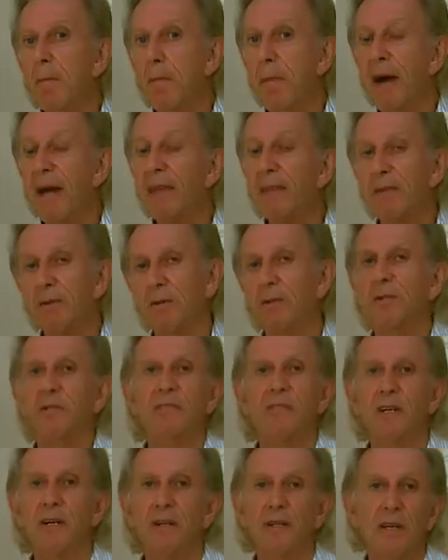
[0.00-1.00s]
my
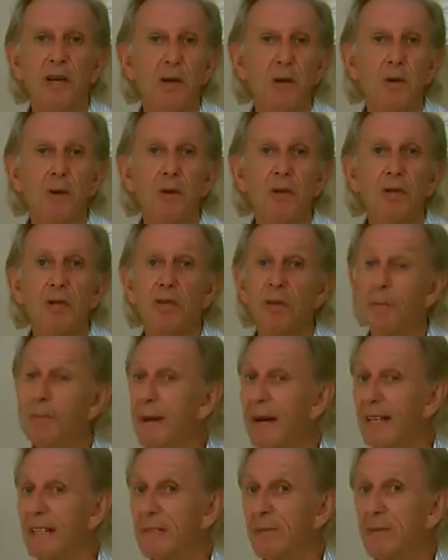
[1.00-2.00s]
thoughts on how to
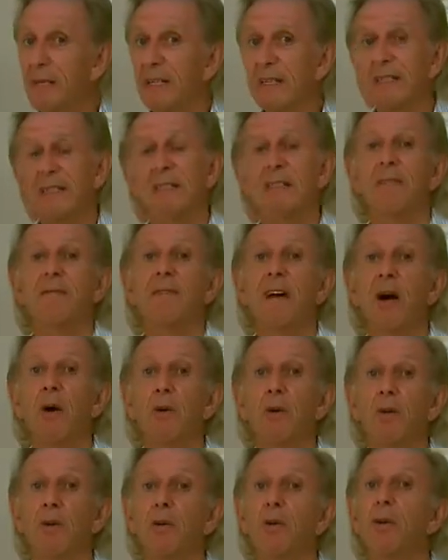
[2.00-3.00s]
maximise the
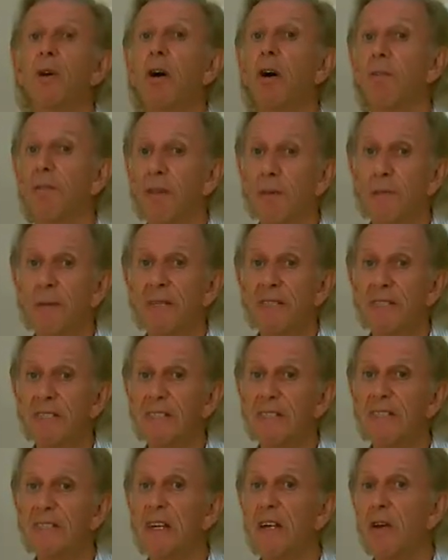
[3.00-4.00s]
value of your
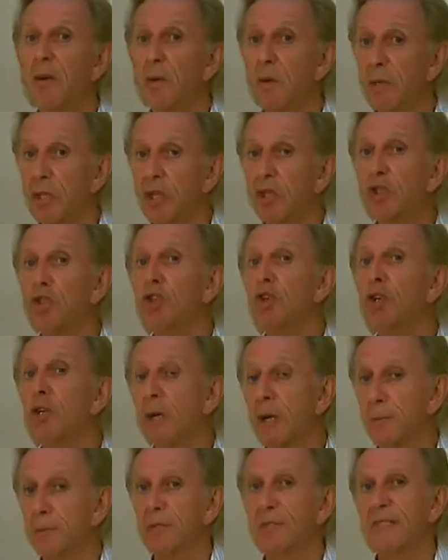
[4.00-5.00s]
business when you do
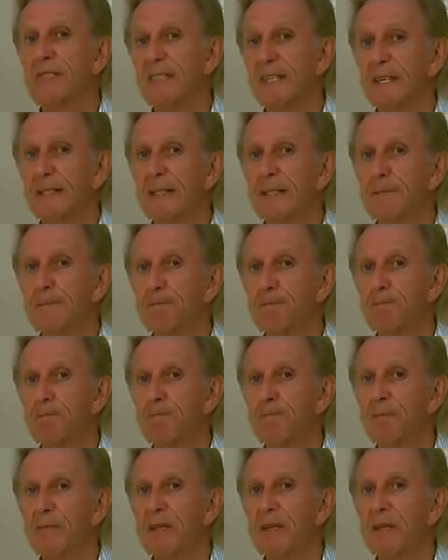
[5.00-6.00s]
come to sell it.
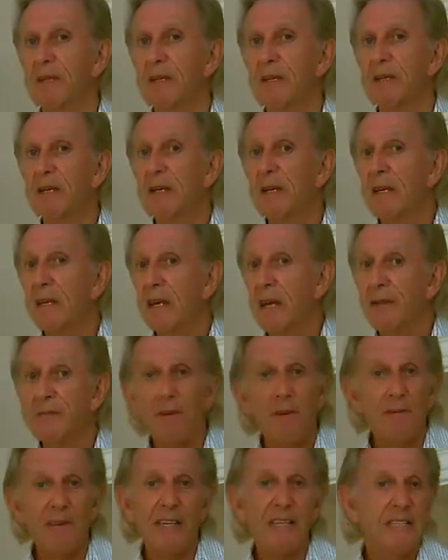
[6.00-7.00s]

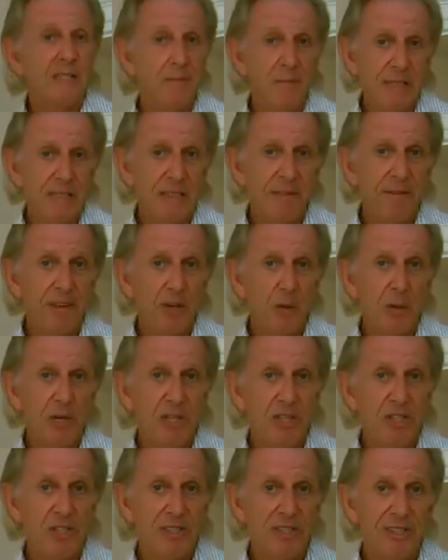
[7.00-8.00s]
If you have any specific
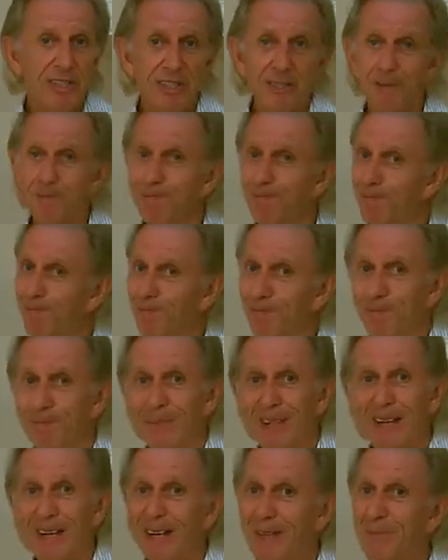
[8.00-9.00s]
questions,
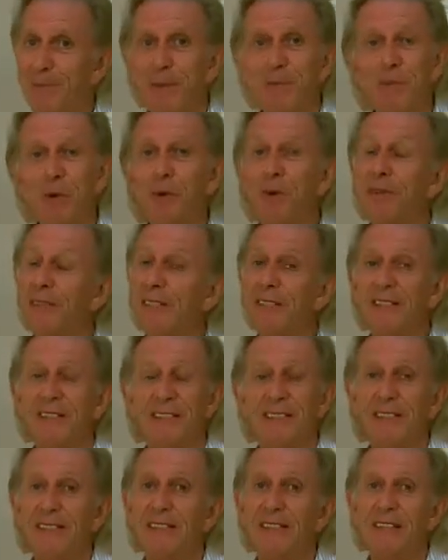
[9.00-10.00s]
I'd be more than
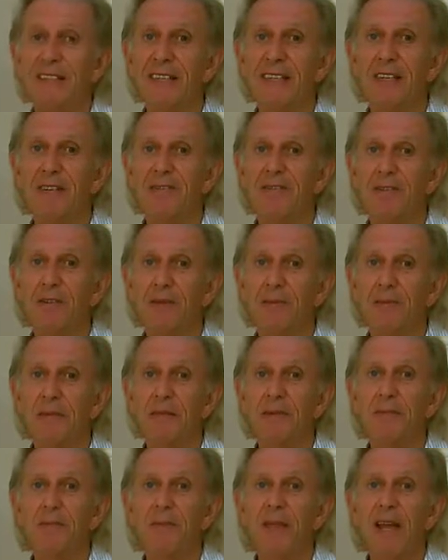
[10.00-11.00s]
delighted to hear from
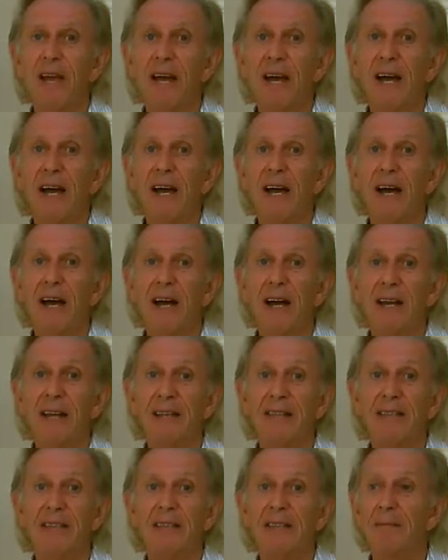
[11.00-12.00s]
you,
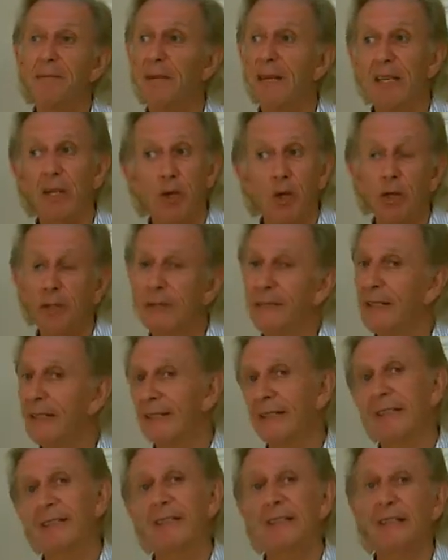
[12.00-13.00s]
and my
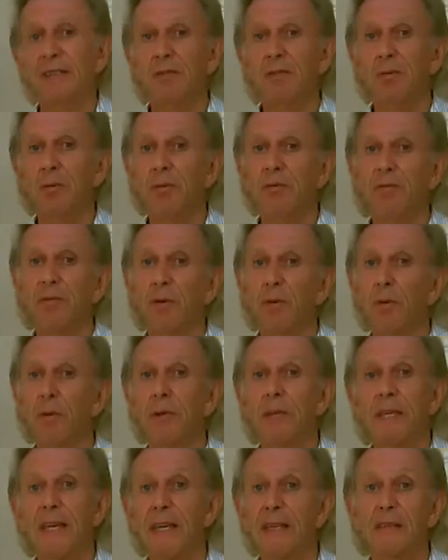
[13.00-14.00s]
contact details will
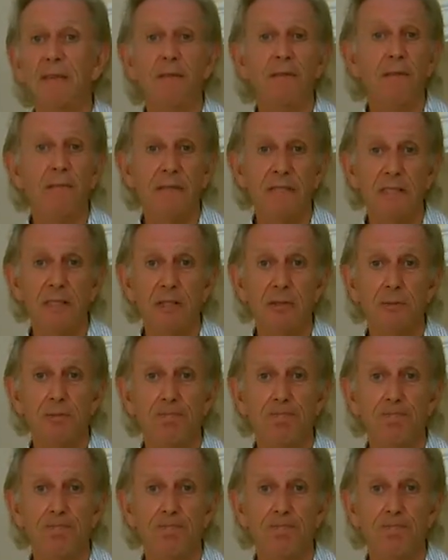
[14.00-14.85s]
follow at the end of the video.